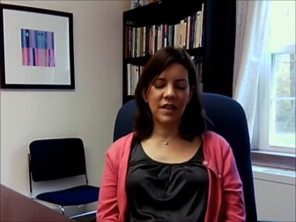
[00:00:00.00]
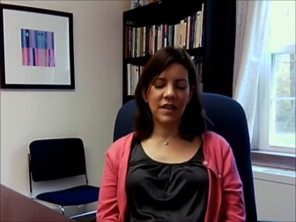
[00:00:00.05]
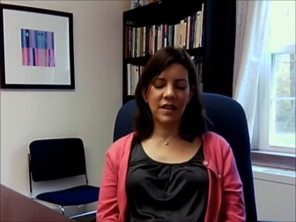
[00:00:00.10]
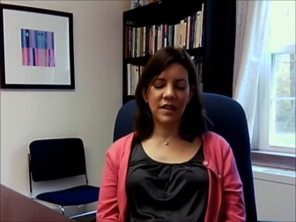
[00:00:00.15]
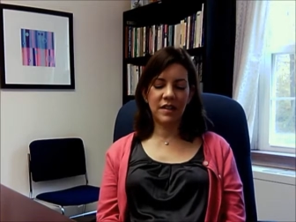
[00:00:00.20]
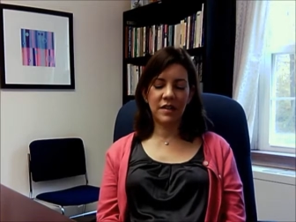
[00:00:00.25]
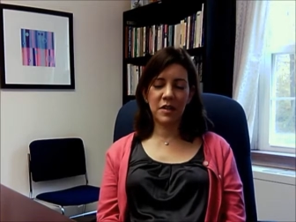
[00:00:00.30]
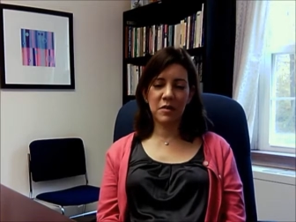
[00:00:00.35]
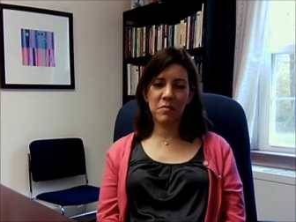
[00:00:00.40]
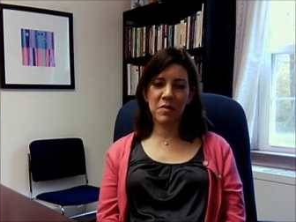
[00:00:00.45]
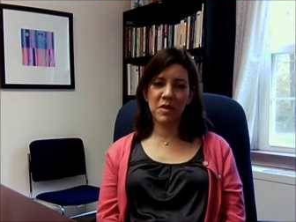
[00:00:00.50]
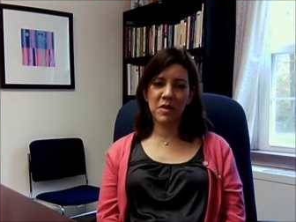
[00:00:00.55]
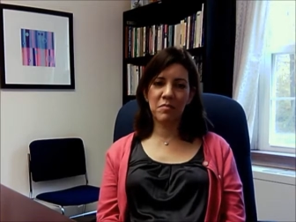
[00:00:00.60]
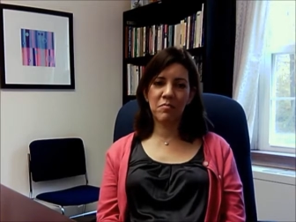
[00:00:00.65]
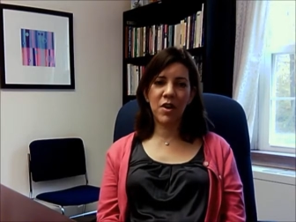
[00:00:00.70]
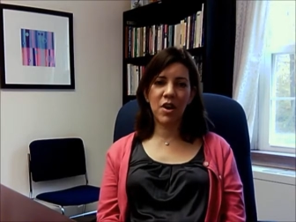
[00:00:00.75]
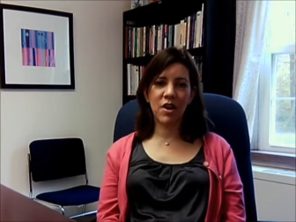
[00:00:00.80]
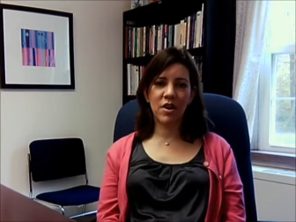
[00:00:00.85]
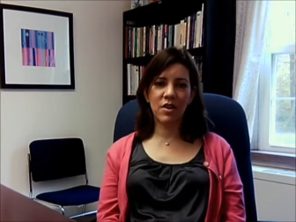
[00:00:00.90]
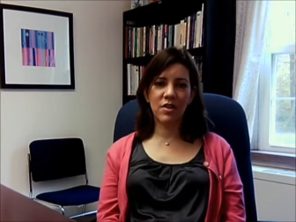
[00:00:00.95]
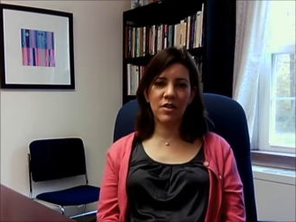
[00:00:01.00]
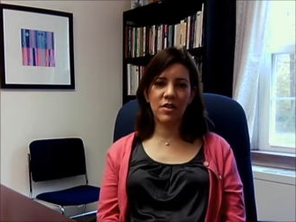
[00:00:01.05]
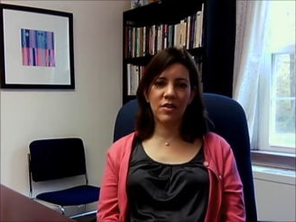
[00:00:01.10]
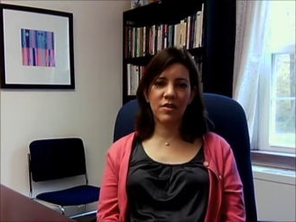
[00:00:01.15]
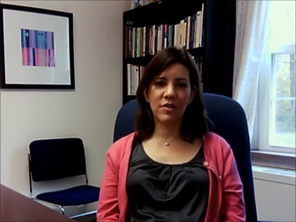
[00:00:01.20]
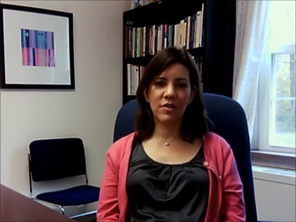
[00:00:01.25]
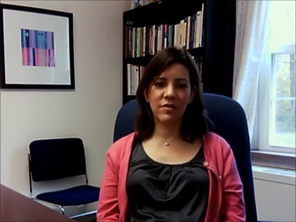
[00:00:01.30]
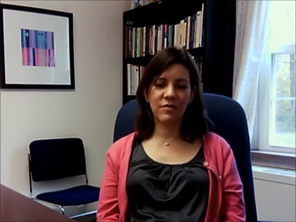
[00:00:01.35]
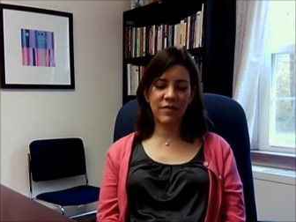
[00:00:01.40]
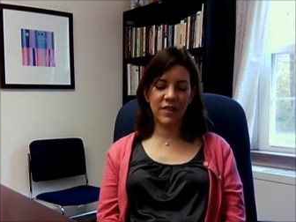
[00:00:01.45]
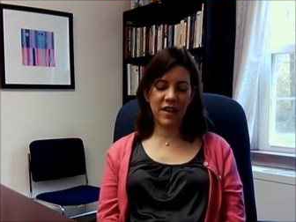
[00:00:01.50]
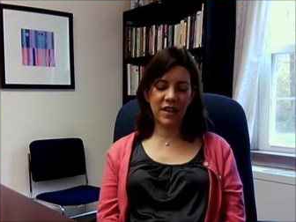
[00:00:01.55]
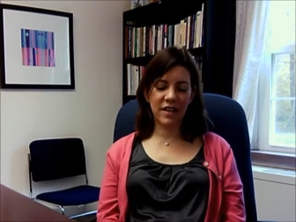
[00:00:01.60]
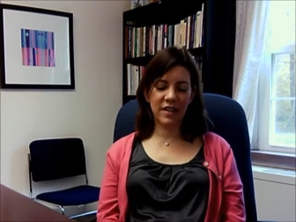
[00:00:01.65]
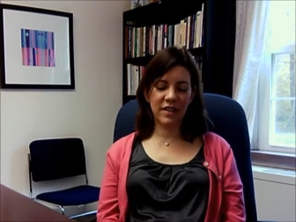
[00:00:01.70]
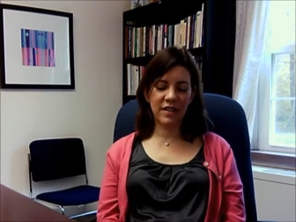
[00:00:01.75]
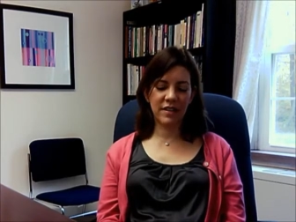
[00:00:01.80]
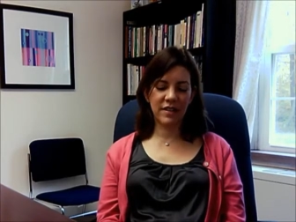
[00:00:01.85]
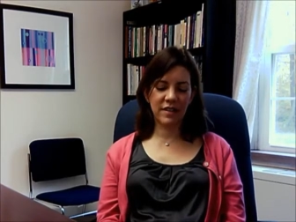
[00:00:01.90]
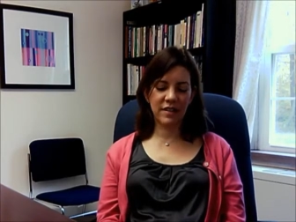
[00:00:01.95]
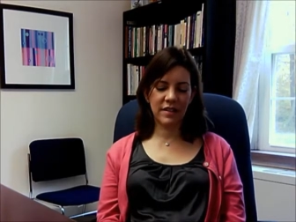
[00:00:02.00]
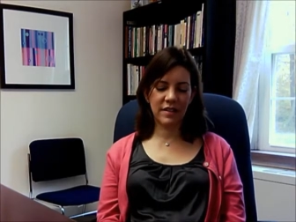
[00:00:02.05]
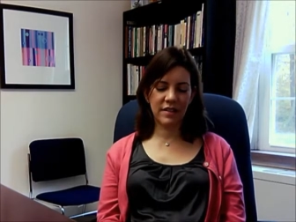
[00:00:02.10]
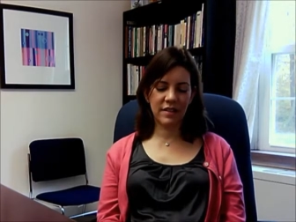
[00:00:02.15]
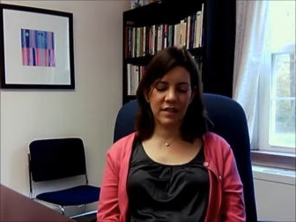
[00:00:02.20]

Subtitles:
intimate partner violence,